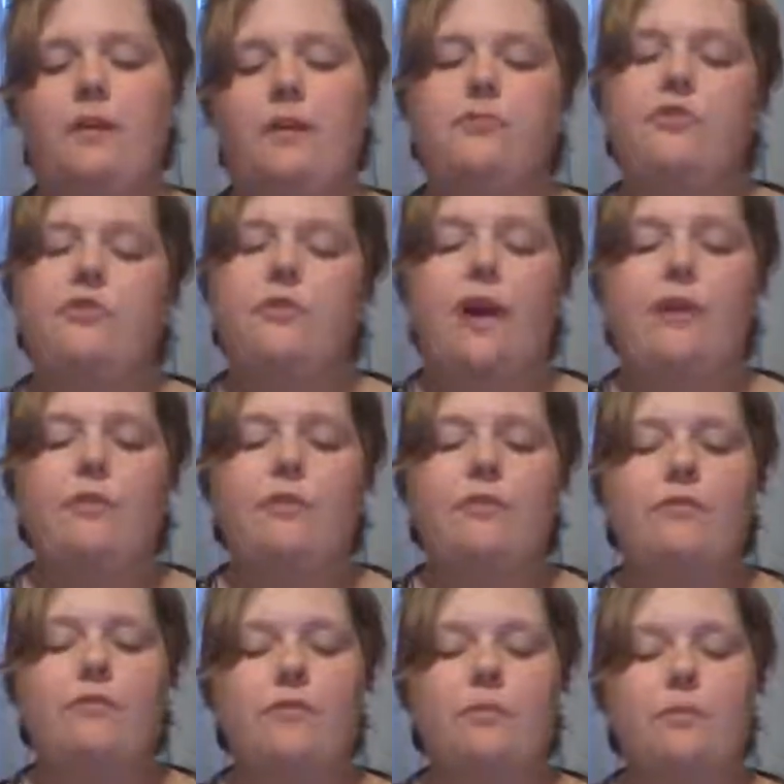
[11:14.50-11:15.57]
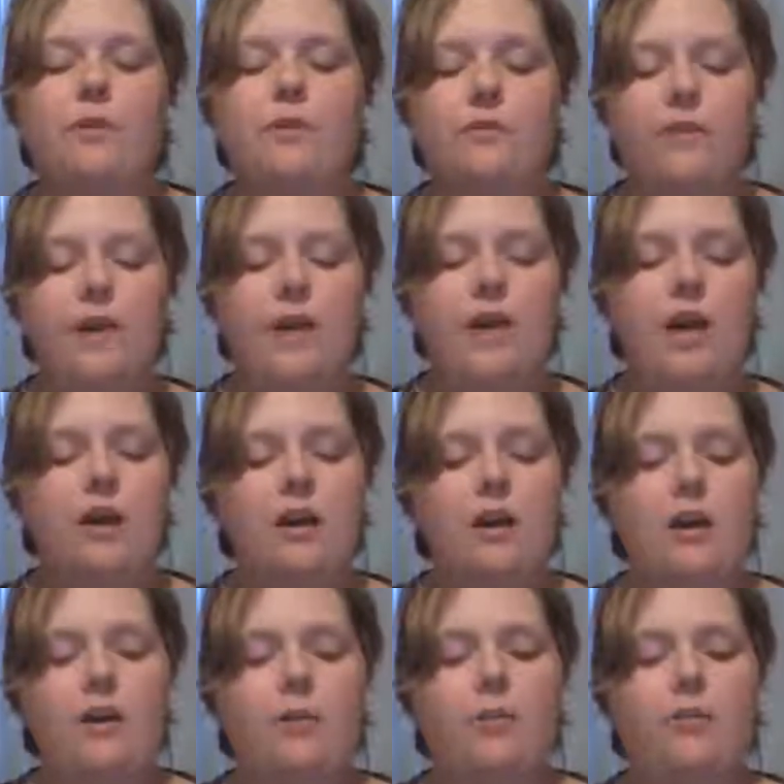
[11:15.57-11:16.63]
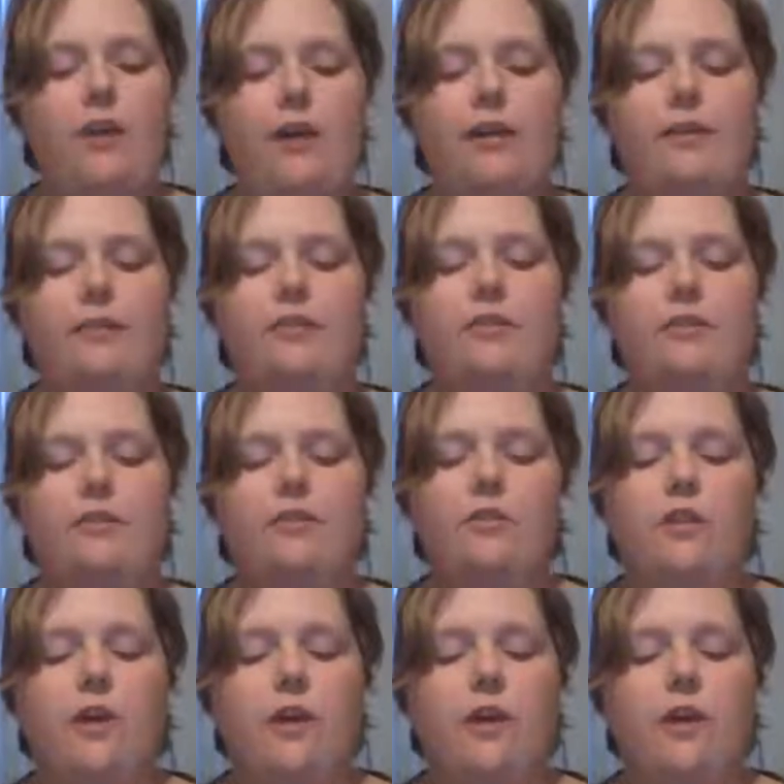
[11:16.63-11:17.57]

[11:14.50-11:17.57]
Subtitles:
2 hours for the movie, which I considered